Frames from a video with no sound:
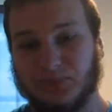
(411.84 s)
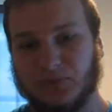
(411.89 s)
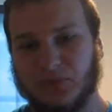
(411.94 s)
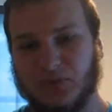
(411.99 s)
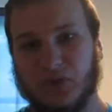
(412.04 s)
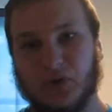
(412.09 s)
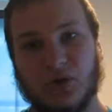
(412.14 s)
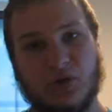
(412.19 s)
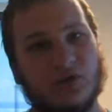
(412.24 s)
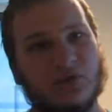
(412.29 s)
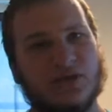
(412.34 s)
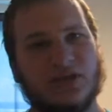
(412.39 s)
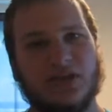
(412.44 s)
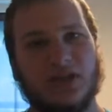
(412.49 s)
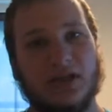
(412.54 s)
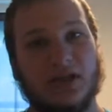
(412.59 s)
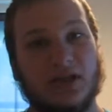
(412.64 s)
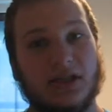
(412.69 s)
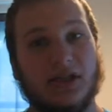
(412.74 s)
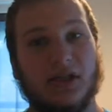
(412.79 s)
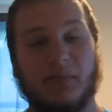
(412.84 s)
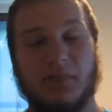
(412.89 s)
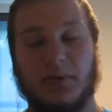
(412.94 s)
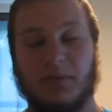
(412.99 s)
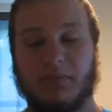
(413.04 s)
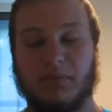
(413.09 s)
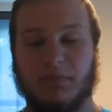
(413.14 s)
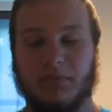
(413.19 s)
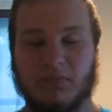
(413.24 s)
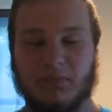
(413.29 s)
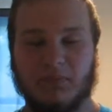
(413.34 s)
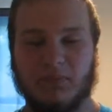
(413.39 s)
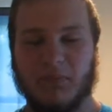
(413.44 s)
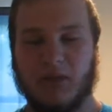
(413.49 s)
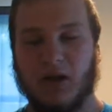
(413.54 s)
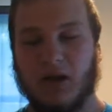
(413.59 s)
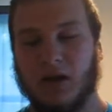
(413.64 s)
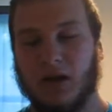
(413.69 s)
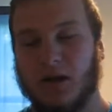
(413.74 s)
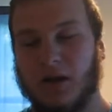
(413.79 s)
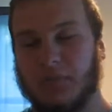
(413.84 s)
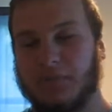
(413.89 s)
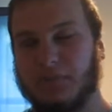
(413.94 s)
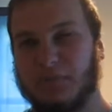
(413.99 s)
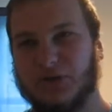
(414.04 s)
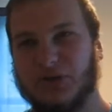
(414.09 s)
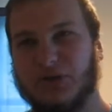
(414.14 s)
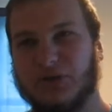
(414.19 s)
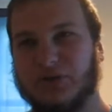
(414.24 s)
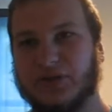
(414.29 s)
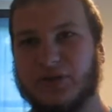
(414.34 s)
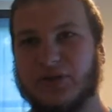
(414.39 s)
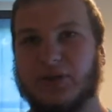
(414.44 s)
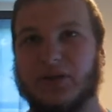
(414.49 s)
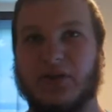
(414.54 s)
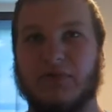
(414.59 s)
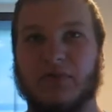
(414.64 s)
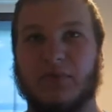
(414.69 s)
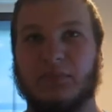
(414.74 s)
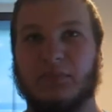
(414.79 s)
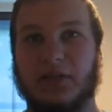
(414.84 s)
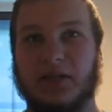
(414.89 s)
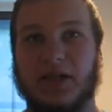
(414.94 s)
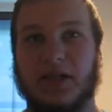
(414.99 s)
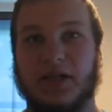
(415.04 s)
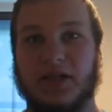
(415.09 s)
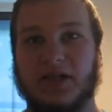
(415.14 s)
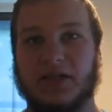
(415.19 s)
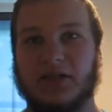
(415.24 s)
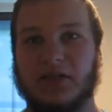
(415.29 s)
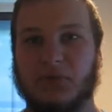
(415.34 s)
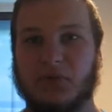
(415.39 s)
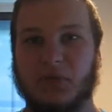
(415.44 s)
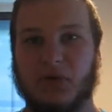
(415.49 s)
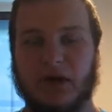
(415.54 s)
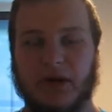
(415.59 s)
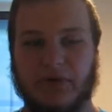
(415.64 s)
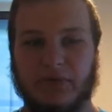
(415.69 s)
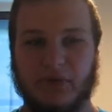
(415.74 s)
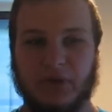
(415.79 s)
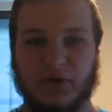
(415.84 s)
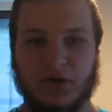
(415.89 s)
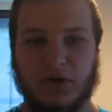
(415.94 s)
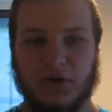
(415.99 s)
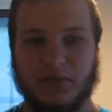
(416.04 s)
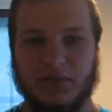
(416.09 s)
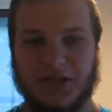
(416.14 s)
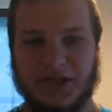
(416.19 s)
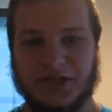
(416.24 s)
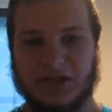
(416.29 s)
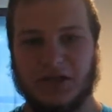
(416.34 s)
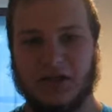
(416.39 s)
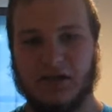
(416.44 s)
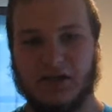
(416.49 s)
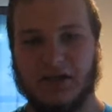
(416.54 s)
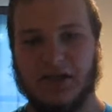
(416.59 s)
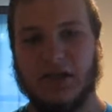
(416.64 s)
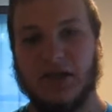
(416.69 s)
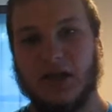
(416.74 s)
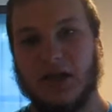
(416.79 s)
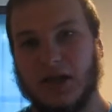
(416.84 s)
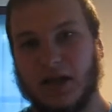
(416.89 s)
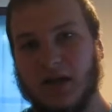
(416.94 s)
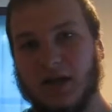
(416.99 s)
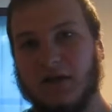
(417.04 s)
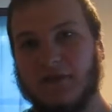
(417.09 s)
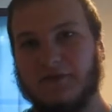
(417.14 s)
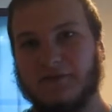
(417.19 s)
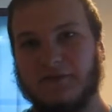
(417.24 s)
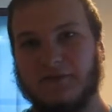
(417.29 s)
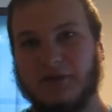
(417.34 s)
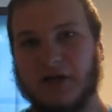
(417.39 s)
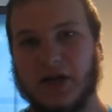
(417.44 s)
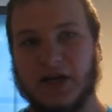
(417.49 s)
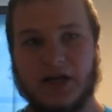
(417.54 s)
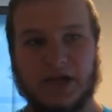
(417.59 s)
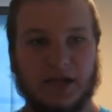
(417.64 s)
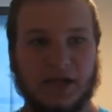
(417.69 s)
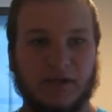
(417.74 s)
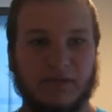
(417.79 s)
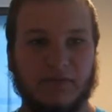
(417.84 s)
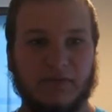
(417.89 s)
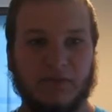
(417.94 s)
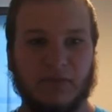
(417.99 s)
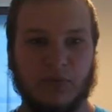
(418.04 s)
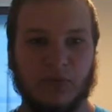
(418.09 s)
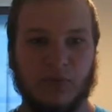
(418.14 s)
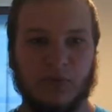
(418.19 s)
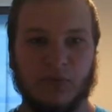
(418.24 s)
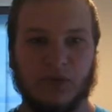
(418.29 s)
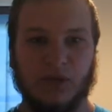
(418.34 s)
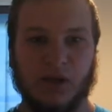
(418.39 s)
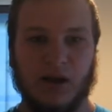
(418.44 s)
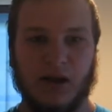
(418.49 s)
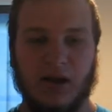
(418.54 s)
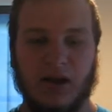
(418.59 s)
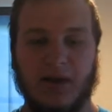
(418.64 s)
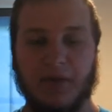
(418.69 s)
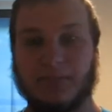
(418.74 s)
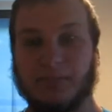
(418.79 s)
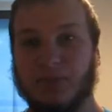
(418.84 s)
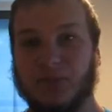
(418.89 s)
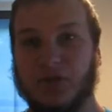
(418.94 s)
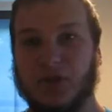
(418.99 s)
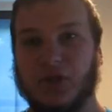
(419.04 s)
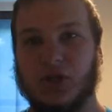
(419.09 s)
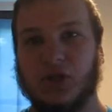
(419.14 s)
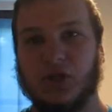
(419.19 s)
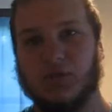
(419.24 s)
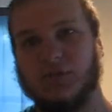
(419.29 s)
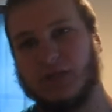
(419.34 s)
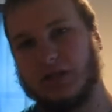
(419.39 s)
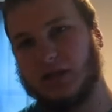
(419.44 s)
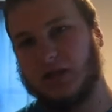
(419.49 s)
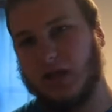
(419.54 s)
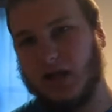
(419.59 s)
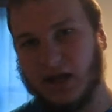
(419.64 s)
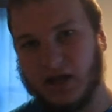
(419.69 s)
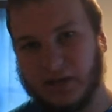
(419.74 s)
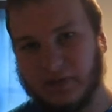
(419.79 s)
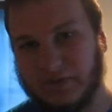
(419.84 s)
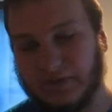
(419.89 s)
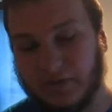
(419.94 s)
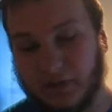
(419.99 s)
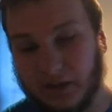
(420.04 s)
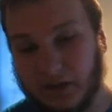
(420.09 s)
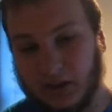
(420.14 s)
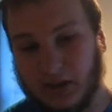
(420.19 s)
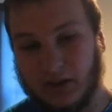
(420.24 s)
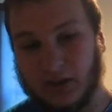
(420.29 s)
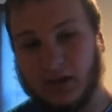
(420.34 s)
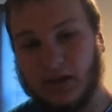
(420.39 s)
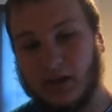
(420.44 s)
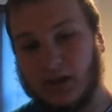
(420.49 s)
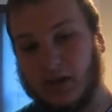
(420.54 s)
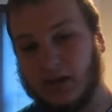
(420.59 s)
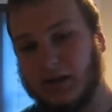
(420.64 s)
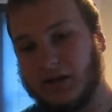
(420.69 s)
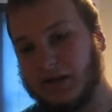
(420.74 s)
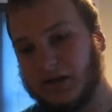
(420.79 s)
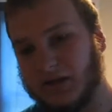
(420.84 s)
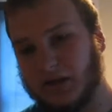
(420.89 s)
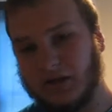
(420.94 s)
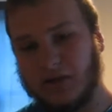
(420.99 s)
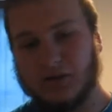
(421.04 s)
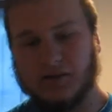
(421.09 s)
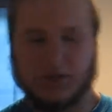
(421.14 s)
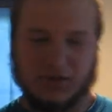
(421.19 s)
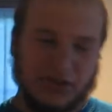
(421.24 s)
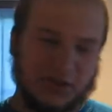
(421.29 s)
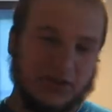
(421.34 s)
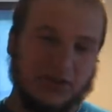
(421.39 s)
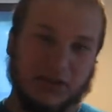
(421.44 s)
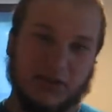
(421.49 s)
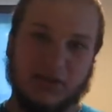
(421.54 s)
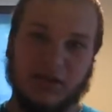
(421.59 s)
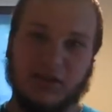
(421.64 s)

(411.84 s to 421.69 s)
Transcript: new cities have been built on different planets and whatever, and you're basically fighting for human life. You know, just